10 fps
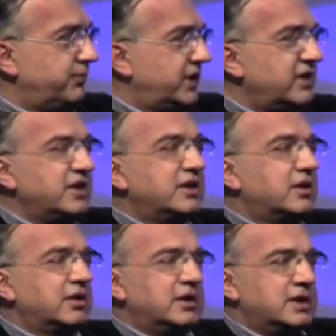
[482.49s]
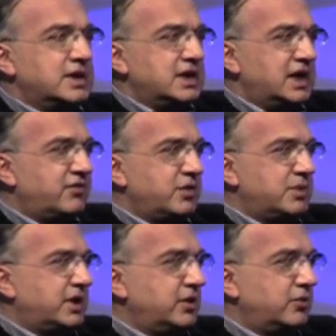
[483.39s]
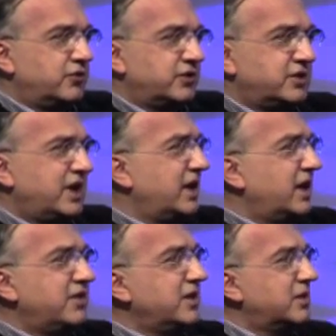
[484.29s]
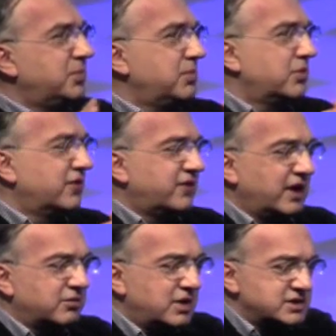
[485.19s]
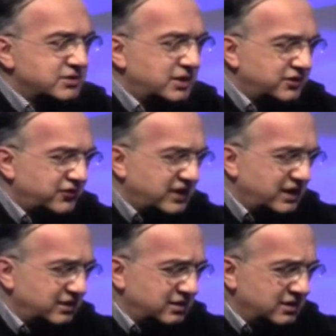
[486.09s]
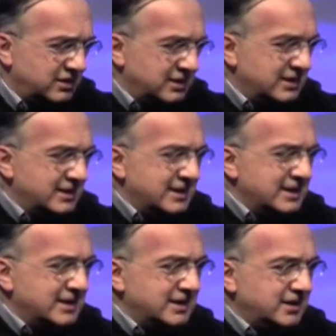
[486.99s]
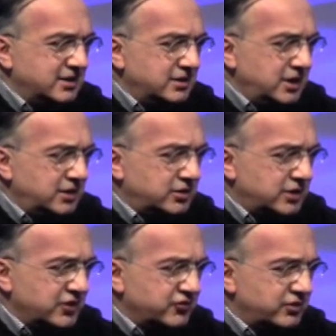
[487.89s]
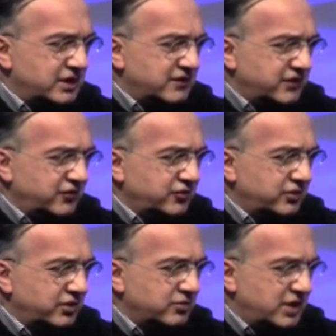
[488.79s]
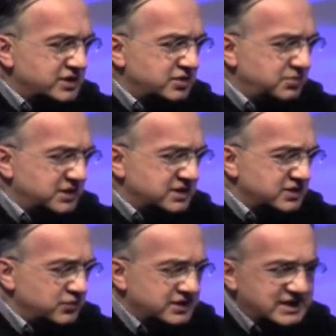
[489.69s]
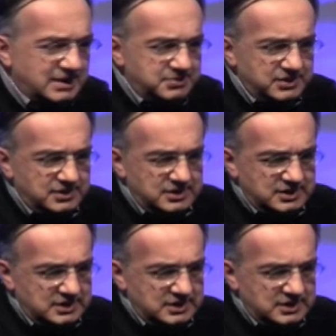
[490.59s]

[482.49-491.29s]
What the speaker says: I think that everybody knows it today, and I think the people inside Chrysler understand that the internationalization of the Chrysler business, what's happened